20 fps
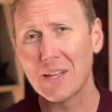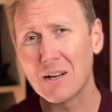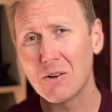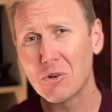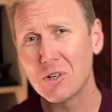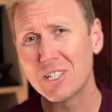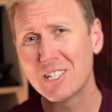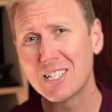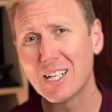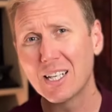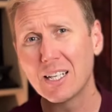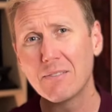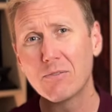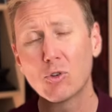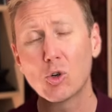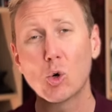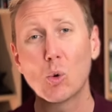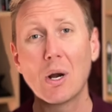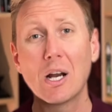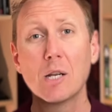they are selling
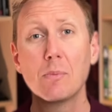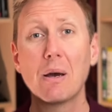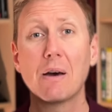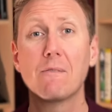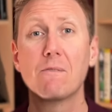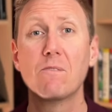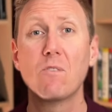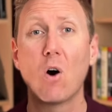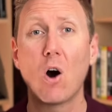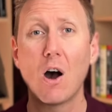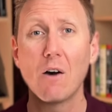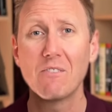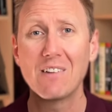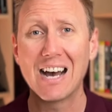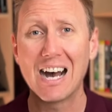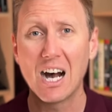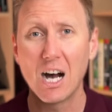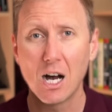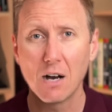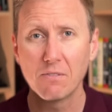for around about
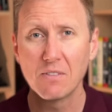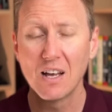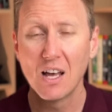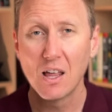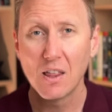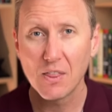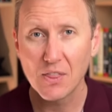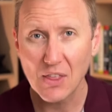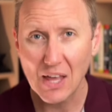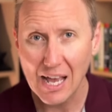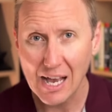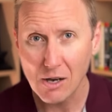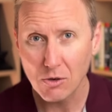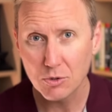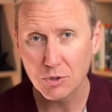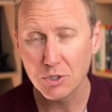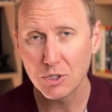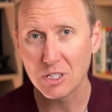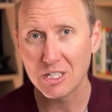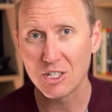
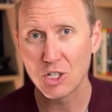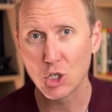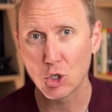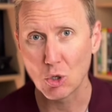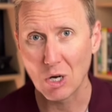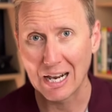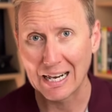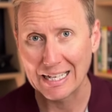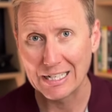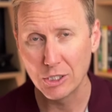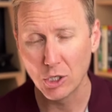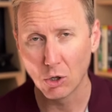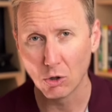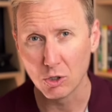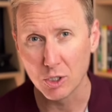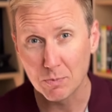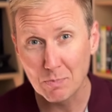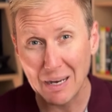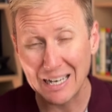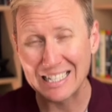$5,500 Australian.
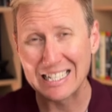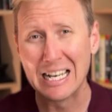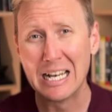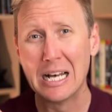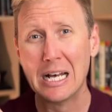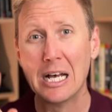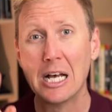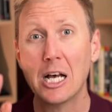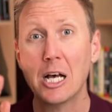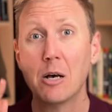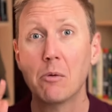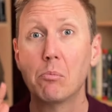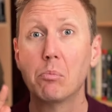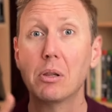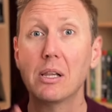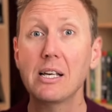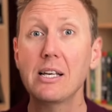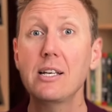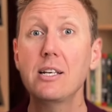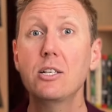But
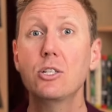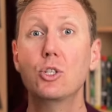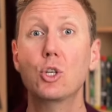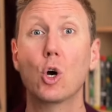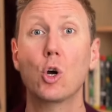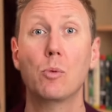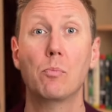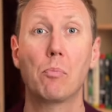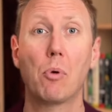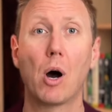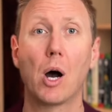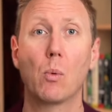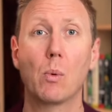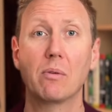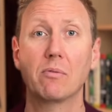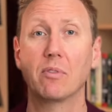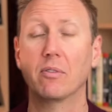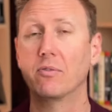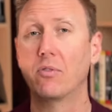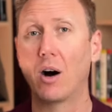please don't buy
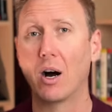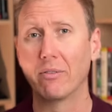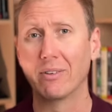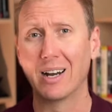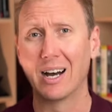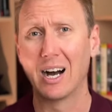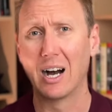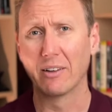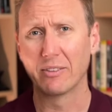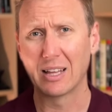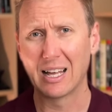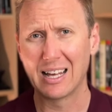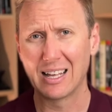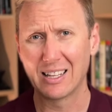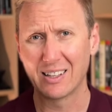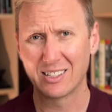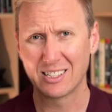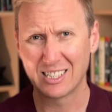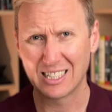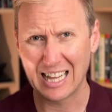one for
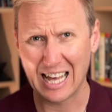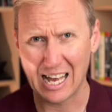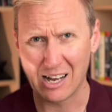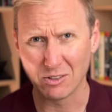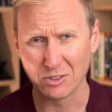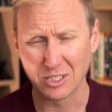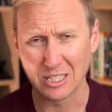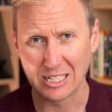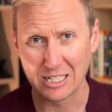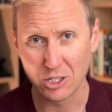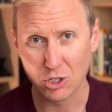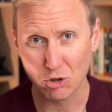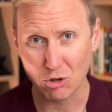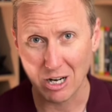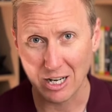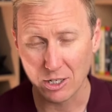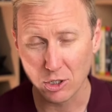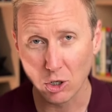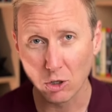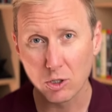$5,500
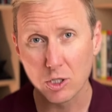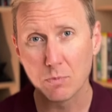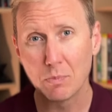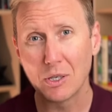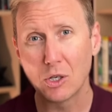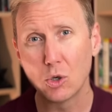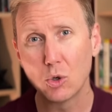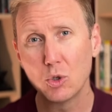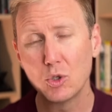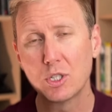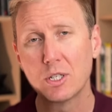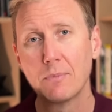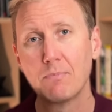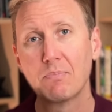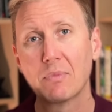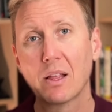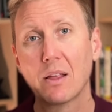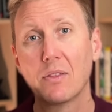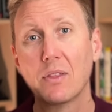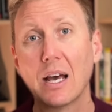Australian, because
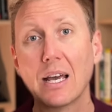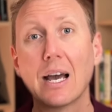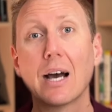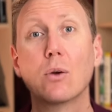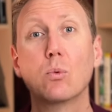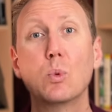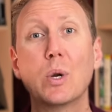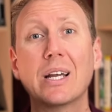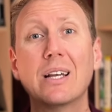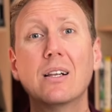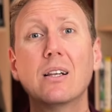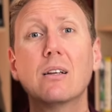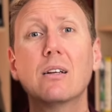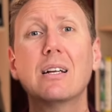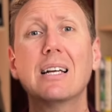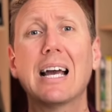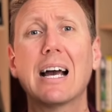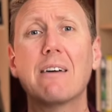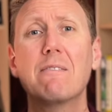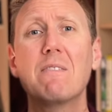they are
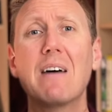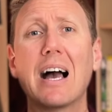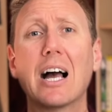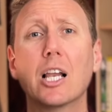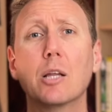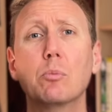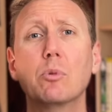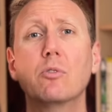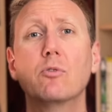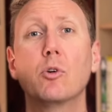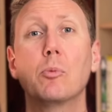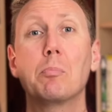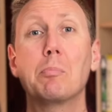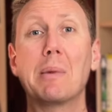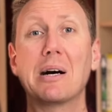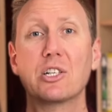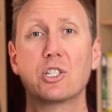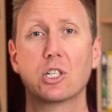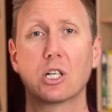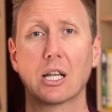regularly available for
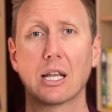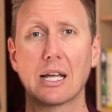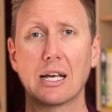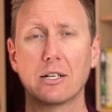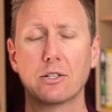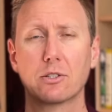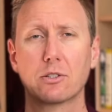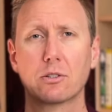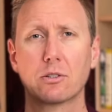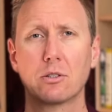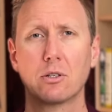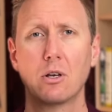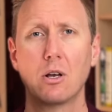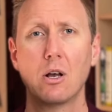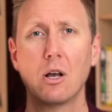much less.